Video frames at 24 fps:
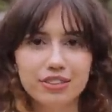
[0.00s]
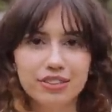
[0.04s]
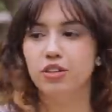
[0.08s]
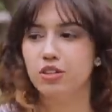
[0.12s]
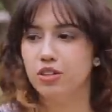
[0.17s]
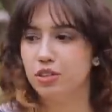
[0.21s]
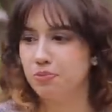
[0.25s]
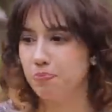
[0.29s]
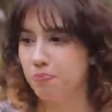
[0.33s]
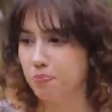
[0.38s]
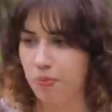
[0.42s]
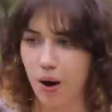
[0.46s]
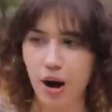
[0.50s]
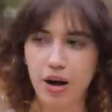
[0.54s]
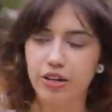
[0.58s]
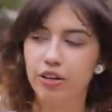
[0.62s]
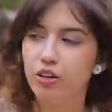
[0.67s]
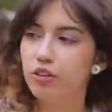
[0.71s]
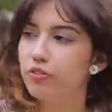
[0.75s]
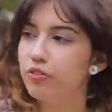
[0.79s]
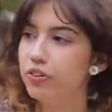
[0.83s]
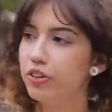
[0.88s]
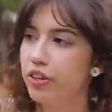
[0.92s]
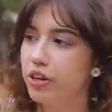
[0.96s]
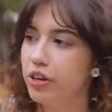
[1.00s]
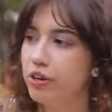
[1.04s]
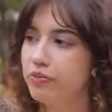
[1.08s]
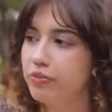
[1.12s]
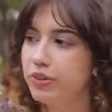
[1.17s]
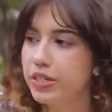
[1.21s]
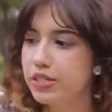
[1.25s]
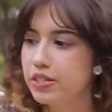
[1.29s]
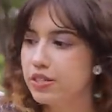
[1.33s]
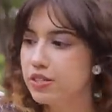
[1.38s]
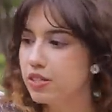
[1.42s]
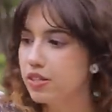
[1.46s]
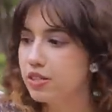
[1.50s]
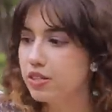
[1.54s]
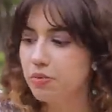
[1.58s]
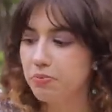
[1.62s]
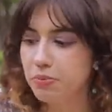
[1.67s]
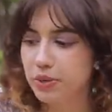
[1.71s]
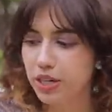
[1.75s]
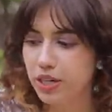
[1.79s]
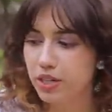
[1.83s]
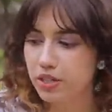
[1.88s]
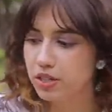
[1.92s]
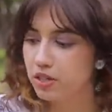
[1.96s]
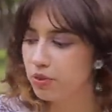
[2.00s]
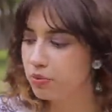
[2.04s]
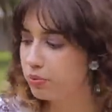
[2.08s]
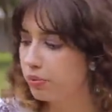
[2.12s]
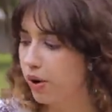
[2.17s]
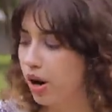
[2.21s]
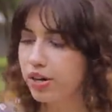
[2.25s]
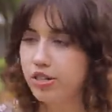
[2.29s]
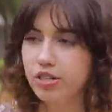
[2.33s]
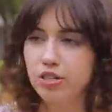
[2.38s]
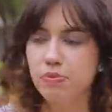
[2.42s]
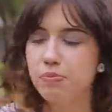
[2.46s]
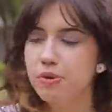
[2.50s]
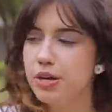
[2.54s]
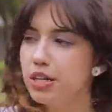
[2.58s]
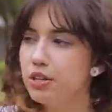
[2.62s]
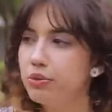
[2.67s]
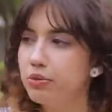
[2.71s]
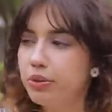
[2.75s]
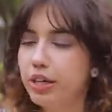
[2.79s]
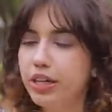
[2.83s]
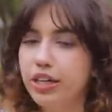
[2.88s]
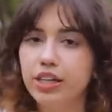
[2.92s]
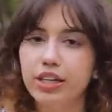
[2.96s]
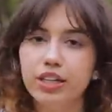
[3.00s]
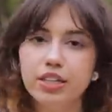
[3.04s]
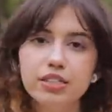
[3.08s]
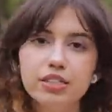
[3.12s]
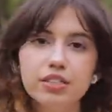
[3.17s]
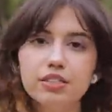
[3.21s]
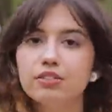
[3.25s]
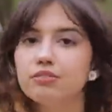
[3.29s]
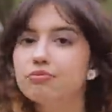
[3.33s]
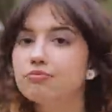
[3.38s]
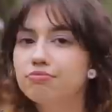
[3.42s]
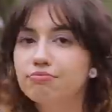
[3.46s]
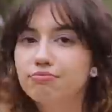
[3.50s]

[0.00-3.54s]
Because Mark over there bases his opinions on Rotten Tomato ratings?